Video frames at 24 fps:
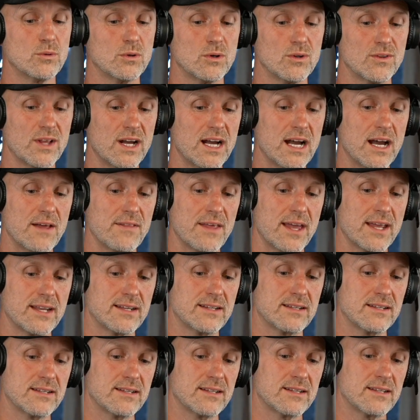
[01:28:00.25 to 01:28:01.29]
through all that, and
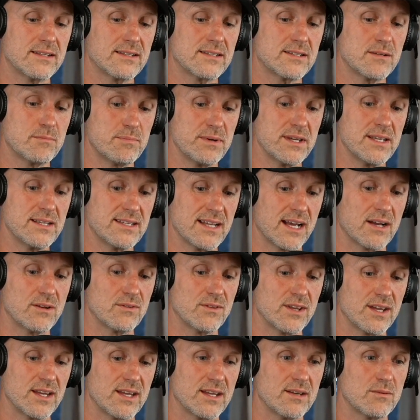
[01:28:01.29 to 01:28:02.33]
then to be
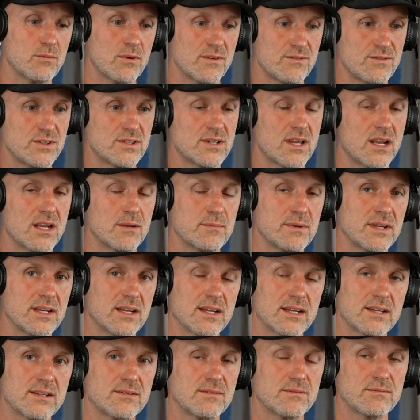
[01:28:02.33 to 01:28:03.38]
down there with you telling
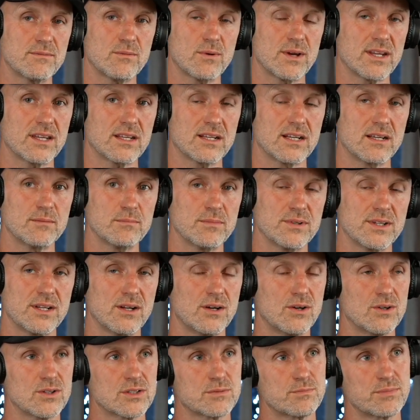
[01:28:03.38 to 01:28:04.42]
me like waking up
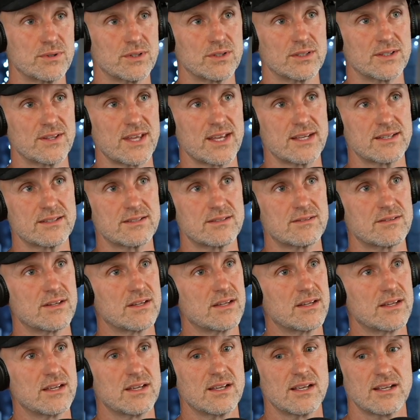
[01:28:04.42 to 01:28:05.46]
in a hospital and then
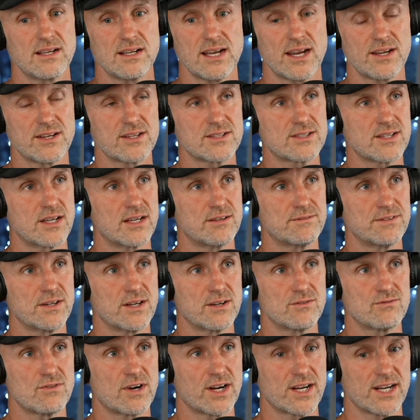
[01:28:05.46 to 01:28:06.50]
letting
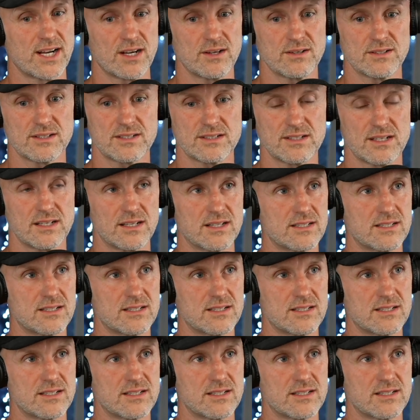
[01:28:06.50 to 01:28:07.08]
yourself out and running out and